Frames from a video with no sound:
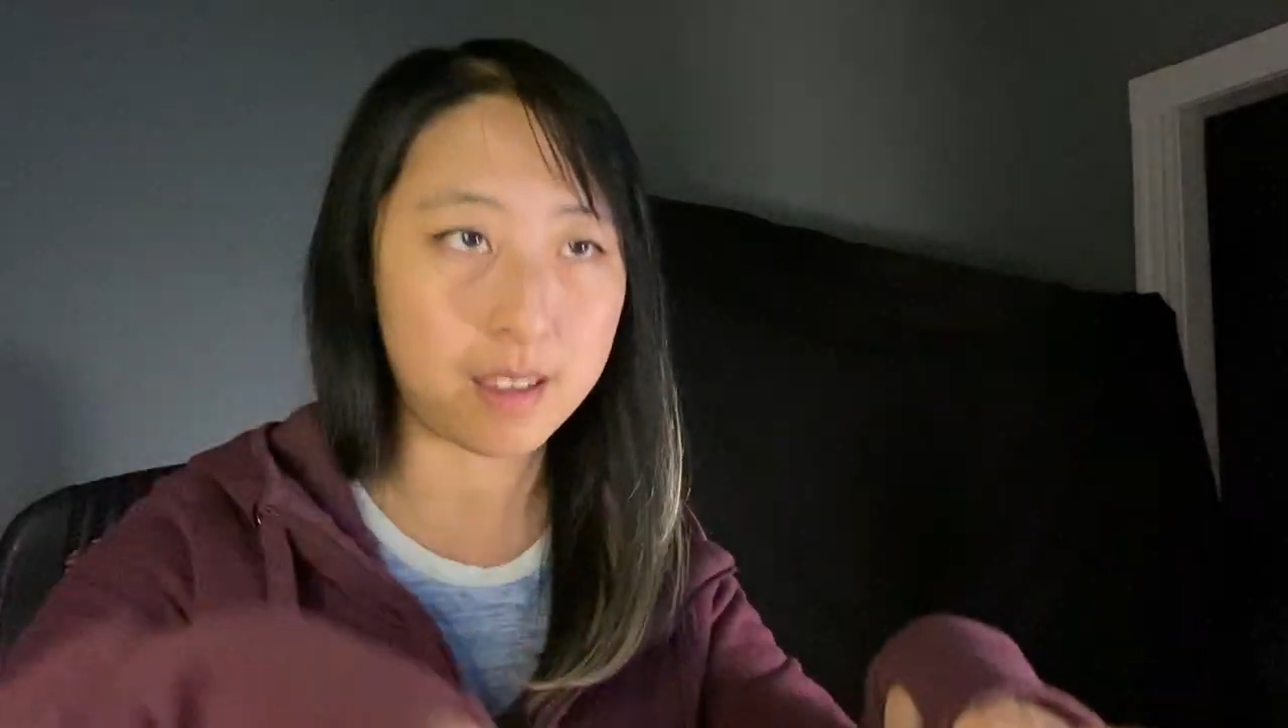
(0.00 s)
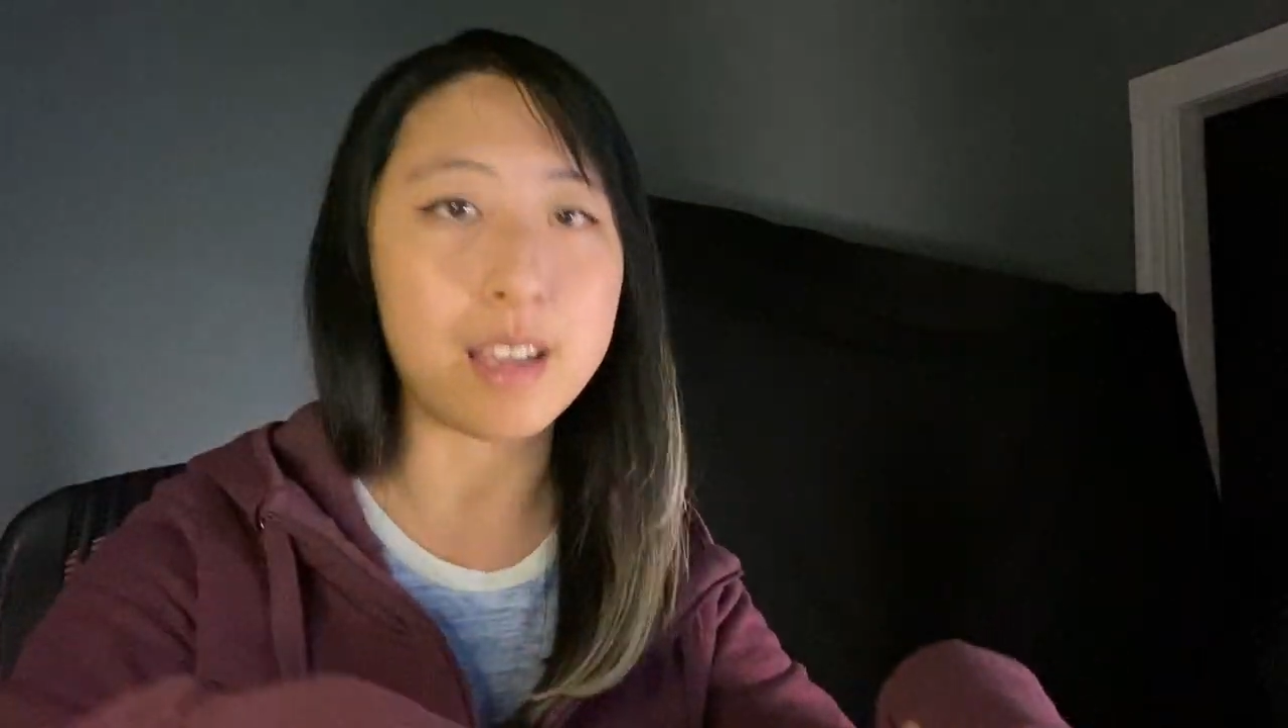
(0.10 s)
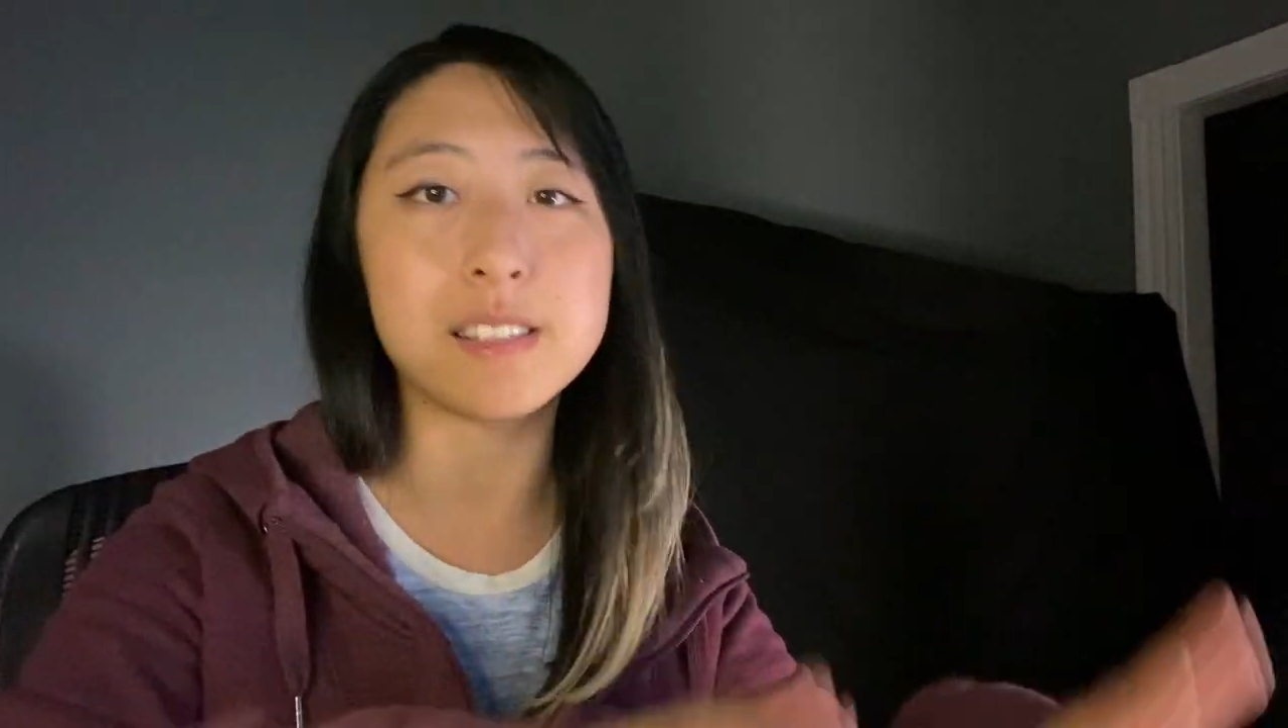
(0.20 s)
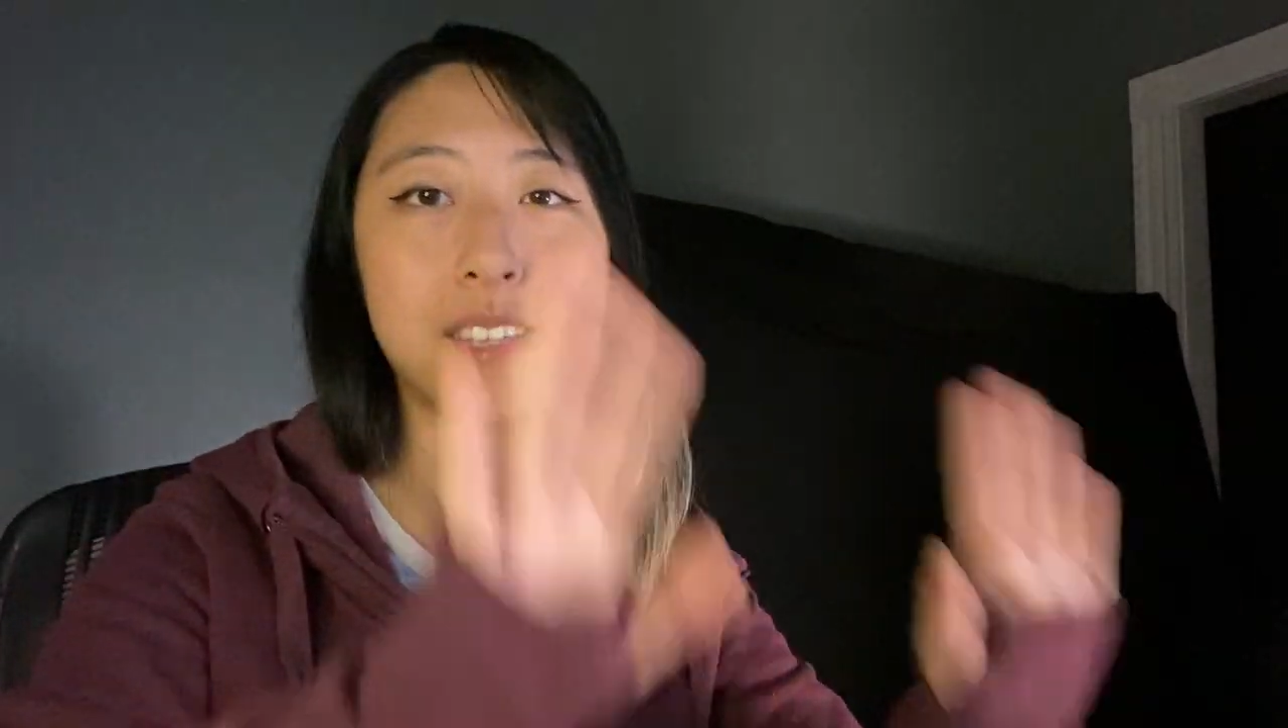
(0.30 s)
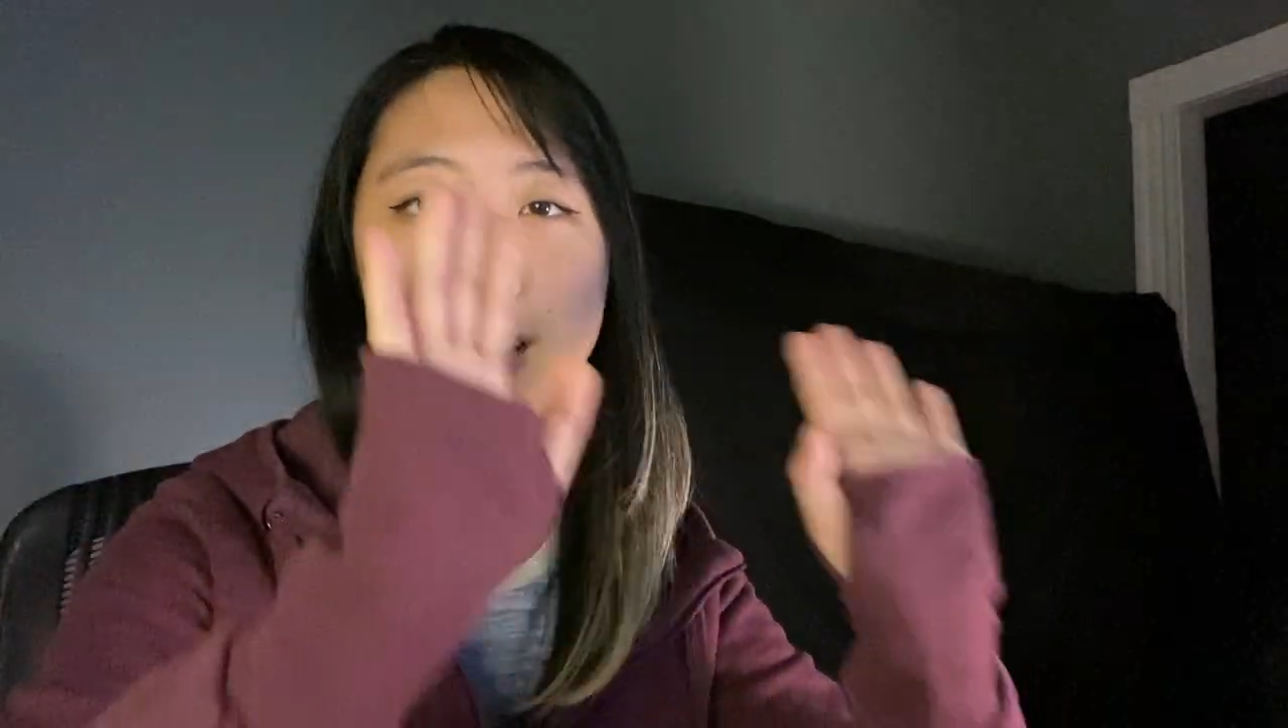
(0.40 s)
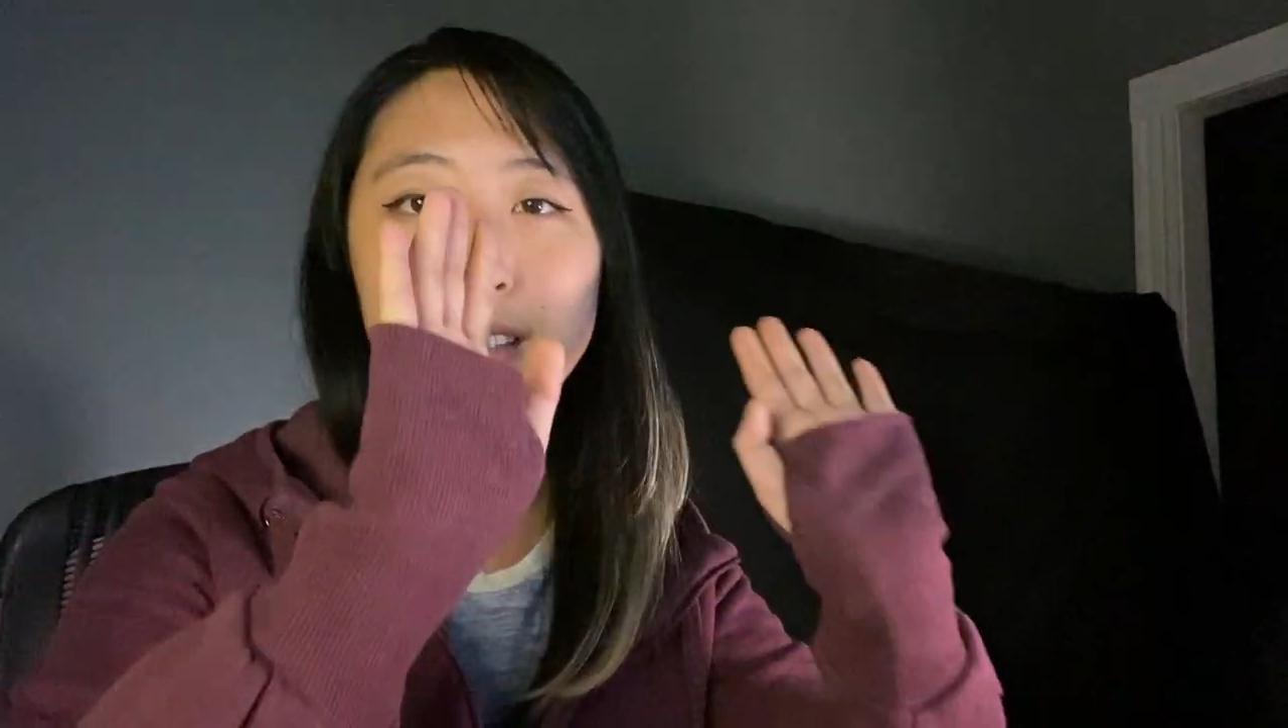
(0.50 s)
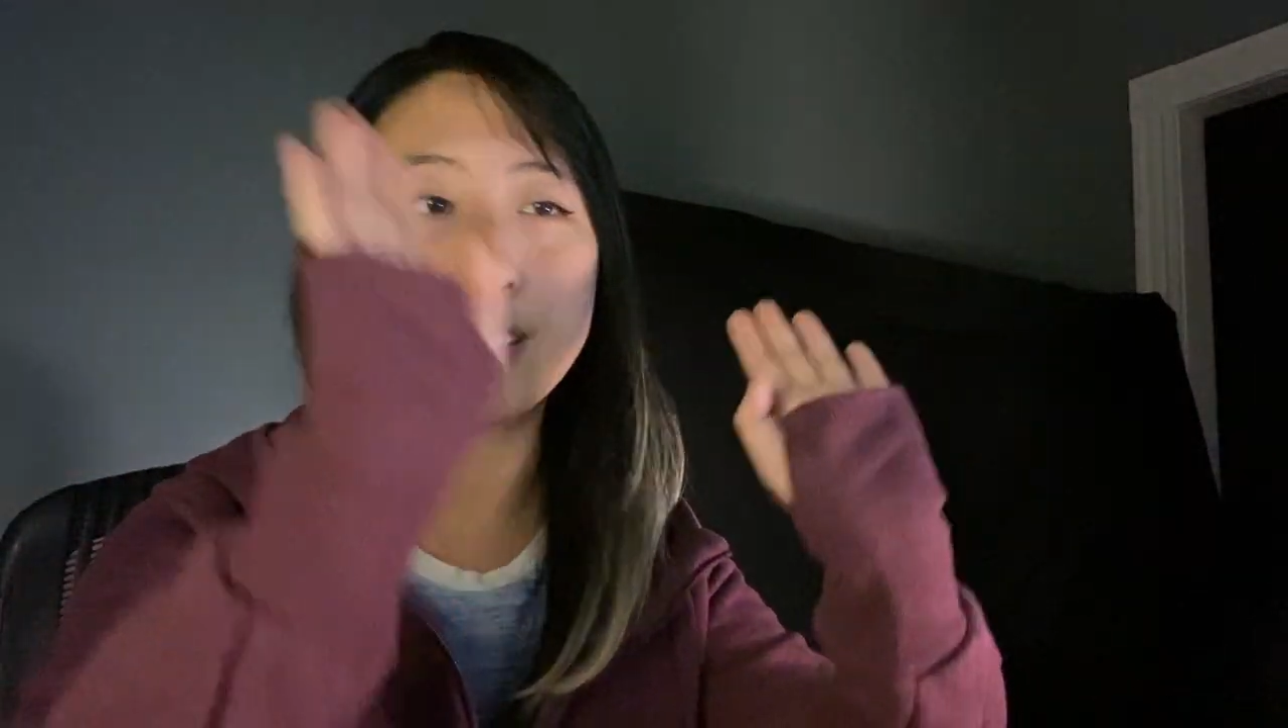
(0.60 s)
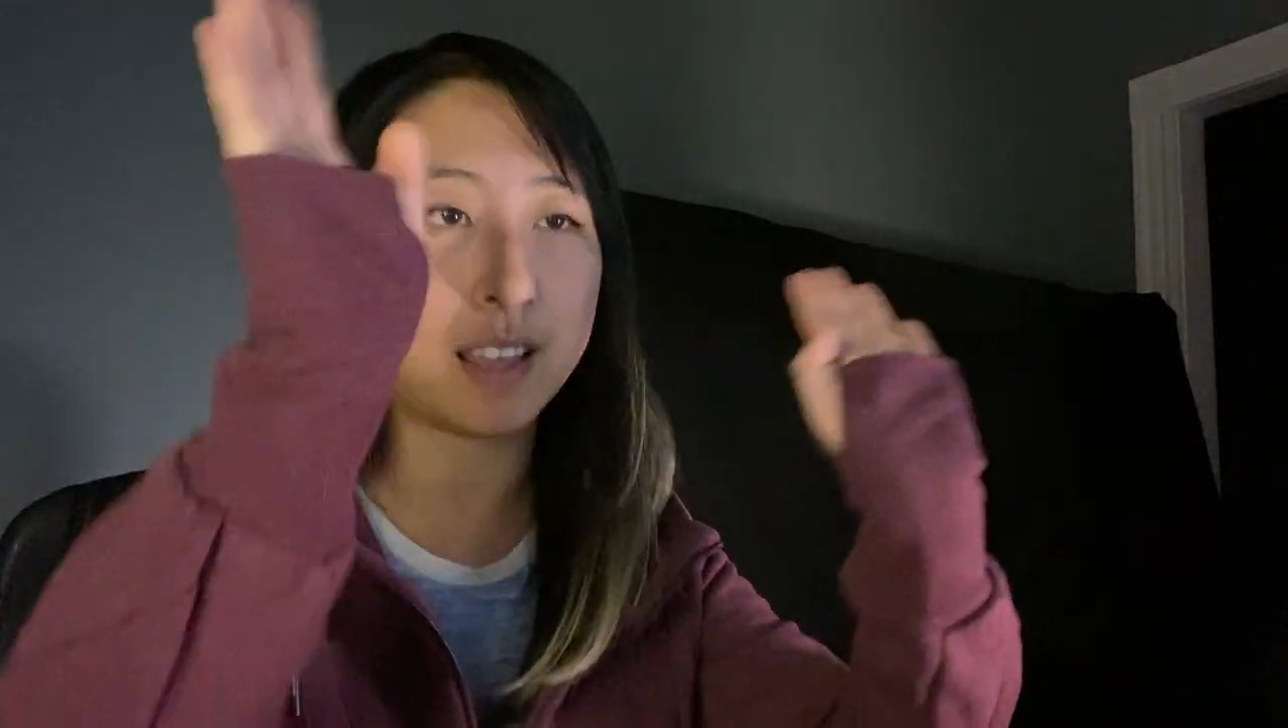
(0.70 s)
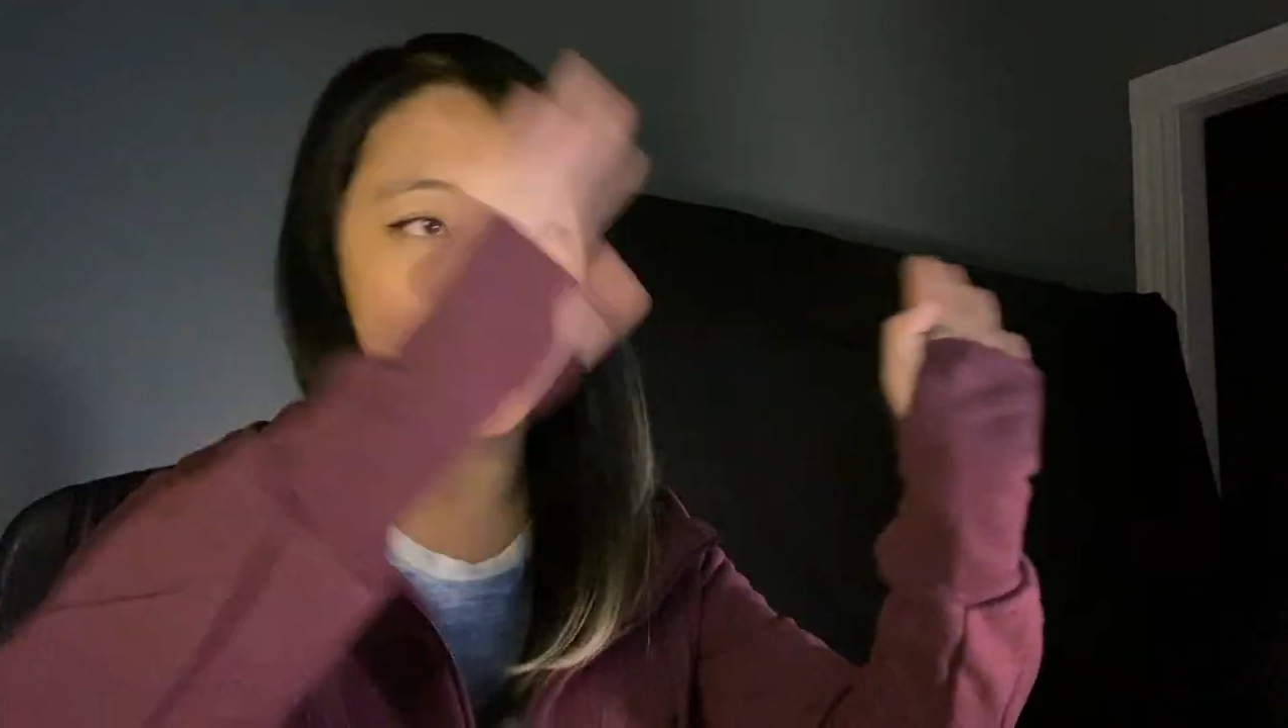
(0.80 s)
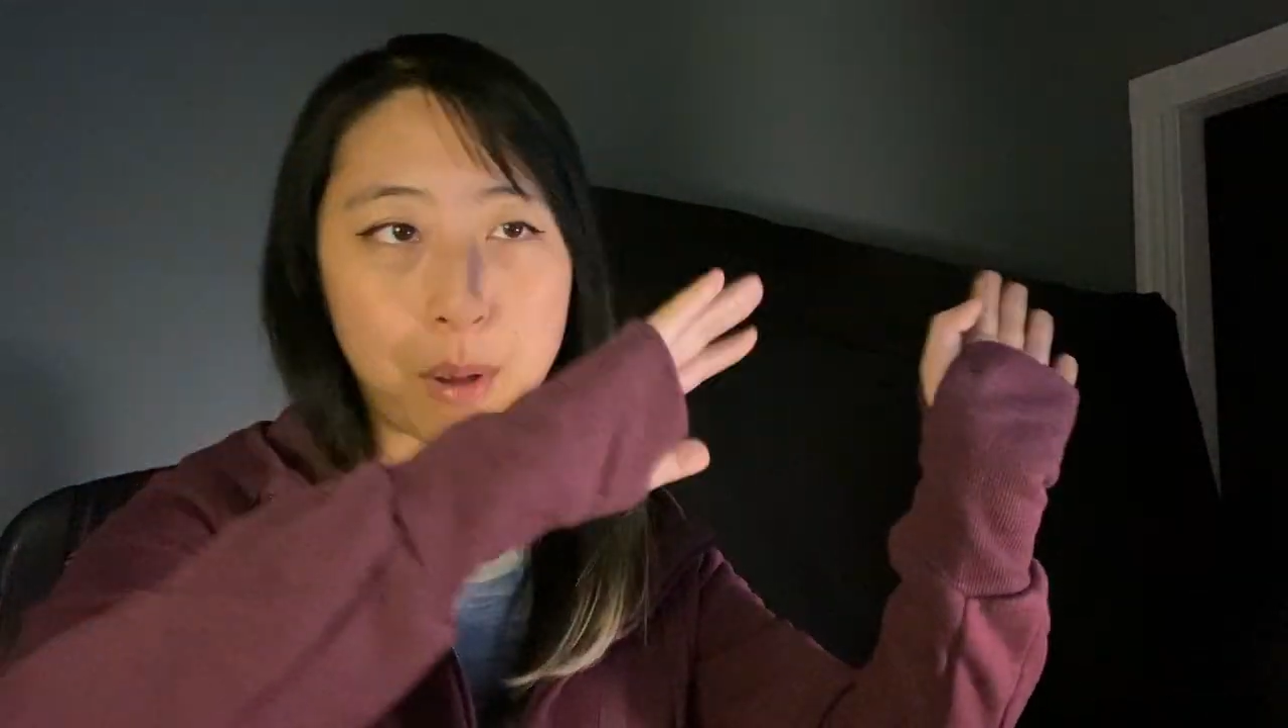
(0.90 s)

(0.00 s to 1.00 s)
then